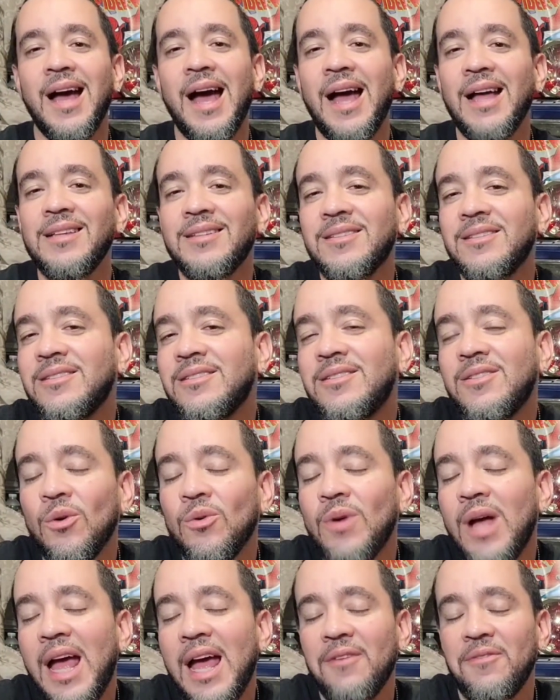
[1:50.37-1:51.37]
I
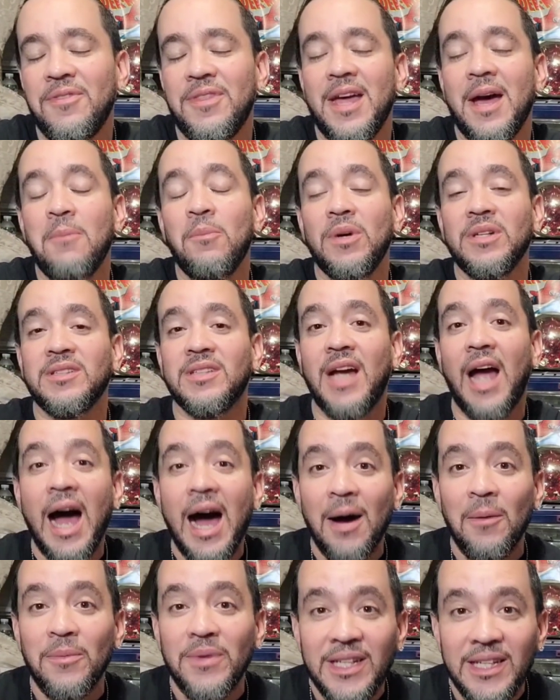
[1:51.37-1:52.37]
don't have that much
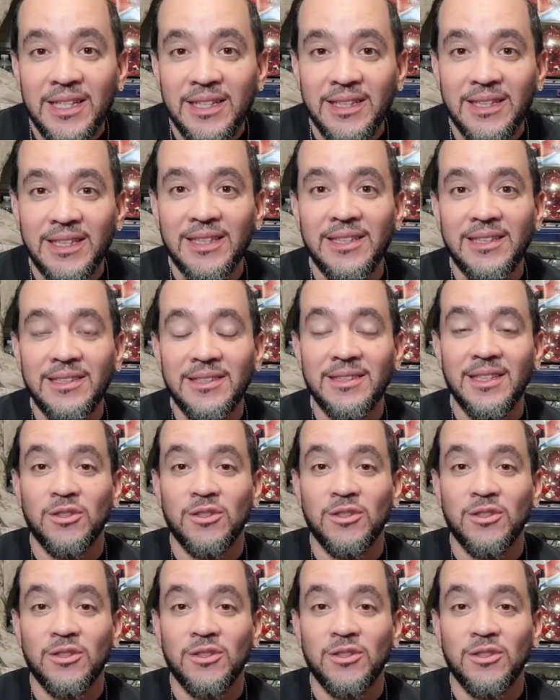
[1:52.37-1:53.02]
comedy in these.